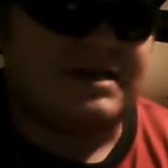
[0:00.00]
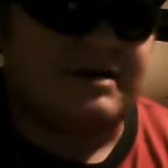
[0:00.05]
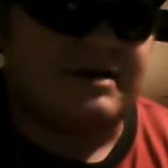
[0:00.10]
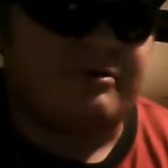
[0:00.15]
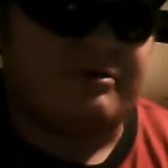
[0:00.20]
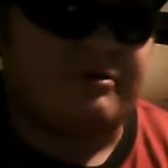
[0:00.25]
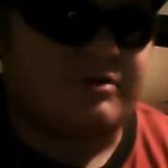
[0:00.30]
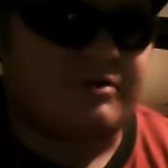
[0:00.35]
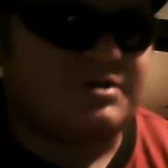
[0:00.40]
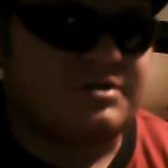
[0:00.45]
a
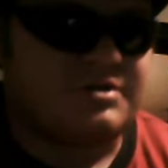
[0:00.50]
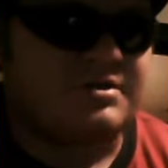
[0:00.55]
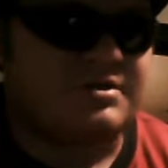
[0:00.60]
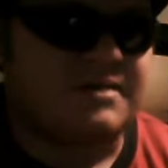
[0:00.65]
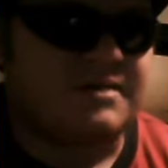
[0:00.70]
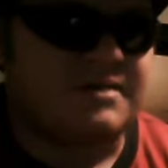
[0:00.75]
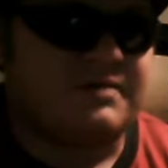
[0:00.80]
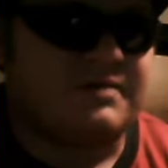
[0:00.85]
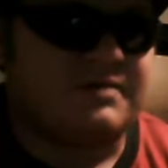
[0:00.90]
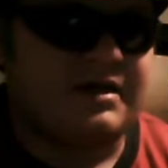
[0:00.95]
horse or
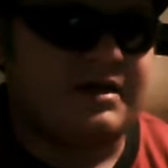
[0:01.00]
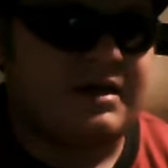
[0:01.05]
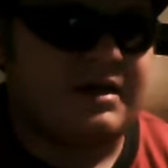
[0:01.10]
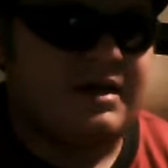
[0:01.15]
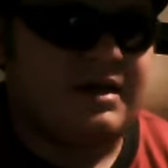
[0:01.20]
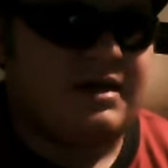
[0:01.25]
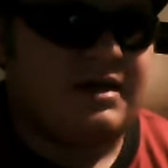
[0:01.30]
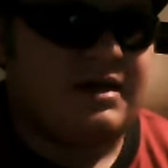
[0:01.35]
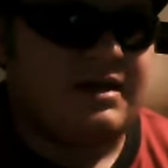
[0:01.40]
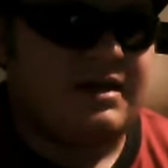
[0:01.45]
something,
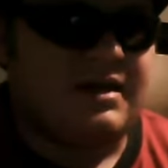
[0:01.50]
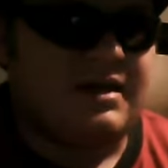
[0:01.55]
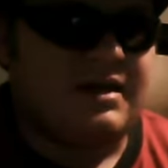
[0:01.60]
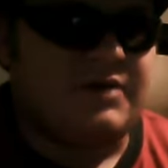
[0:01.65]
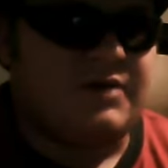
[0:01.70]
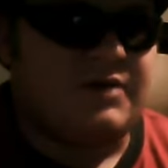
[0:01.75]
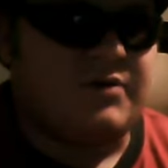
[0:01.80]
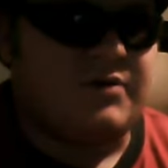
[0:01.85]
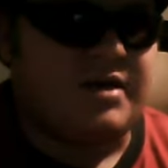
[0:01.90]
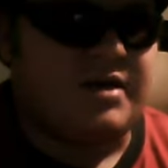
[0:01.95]
they
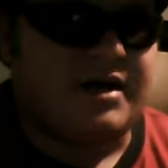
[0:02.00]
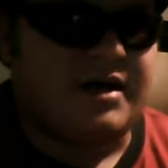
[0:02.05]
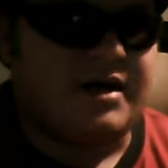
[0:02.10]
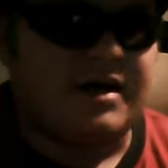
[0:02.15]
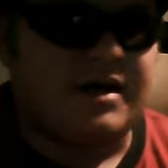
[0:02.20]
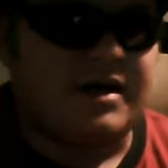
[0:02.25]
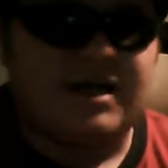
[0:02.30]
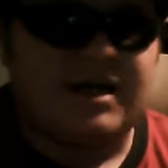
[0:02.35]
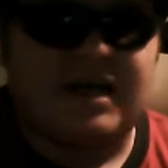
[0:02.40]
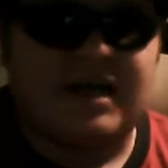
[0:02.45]
would
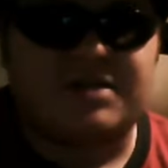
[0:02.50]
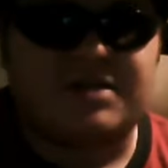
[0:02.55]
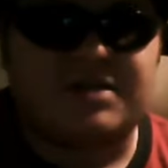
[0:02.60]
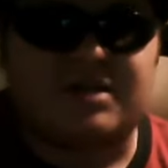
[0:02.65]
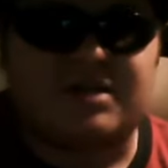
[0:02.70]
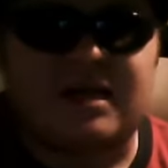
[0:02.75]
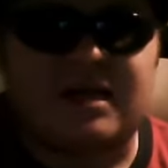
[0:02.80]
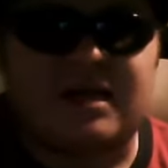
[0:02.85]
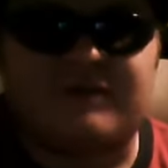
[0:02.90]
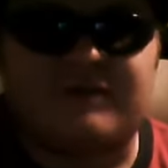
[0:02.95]
actually
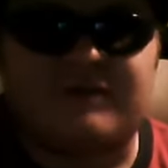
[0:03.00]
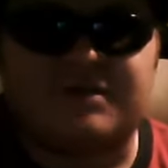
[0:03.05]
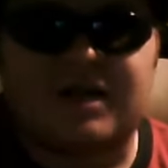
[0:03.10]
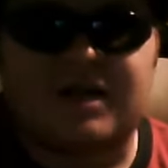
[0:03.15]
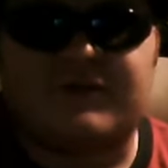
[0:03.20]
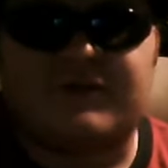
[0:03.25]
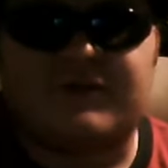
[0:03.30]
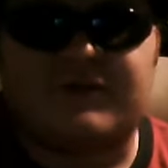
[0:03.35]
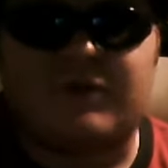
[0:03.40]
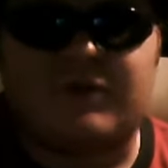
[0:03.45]
have
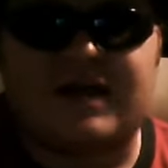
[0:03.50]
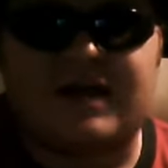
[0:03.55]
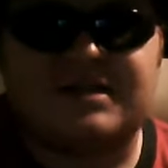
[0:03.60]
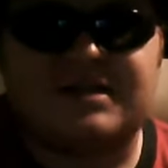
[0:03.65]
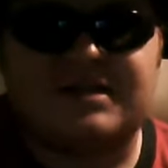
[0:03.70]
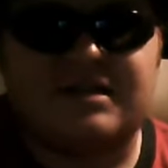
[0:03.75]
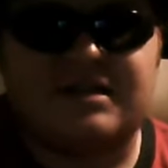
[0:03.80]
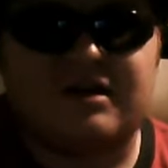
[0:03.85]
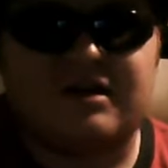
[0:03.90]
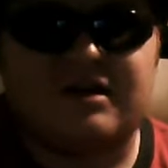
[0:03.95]
soft wax
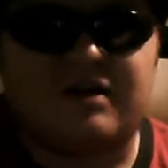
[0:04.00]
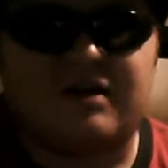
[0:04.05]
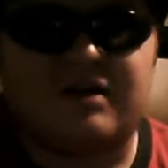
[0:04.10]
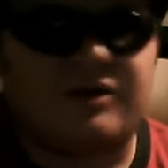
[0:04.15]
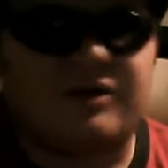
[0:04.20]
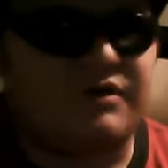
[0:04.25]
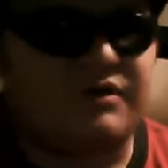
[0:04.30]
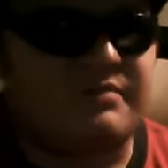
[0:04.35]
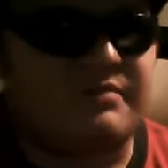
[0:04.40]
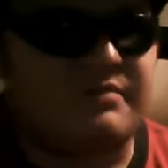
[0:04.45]
there along
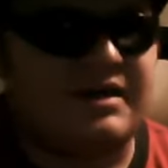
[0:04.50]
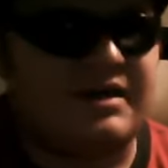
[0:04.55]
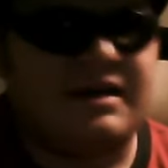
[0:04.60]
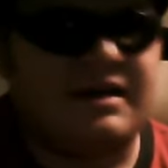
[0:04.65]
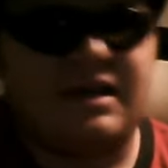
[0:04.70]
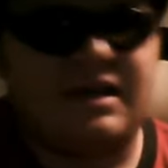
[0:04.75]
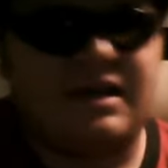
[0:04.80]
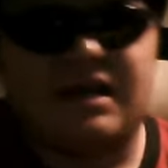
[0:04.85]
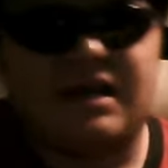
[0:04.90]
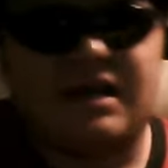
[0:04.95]
with the bet,
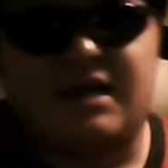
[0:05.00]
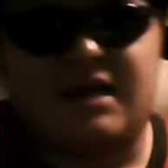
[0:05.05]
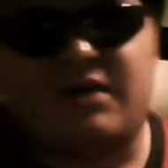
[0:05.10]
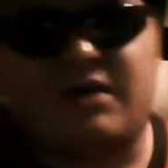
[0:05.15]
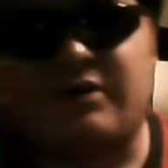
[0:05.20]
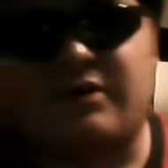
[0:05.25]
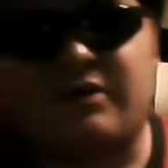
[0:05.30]
and you'd